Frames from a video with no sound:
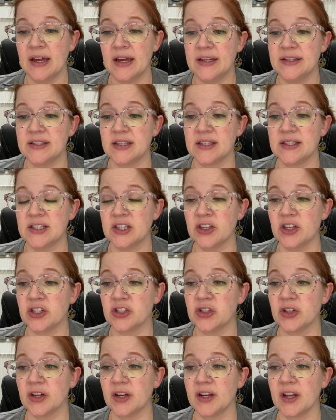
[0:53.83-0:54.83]
Cecilia
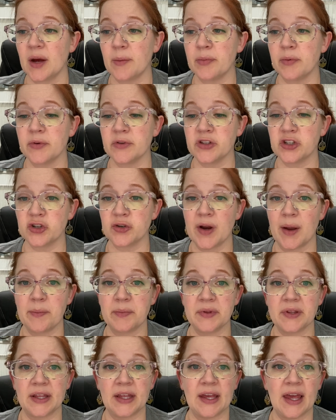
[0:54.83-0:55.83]
took it up with
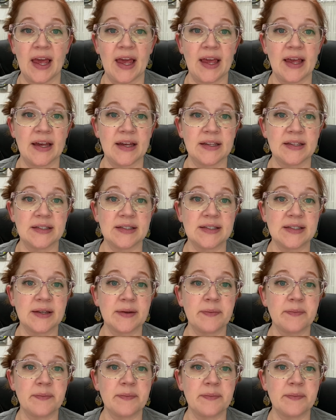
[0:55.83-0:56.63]
trembling hands,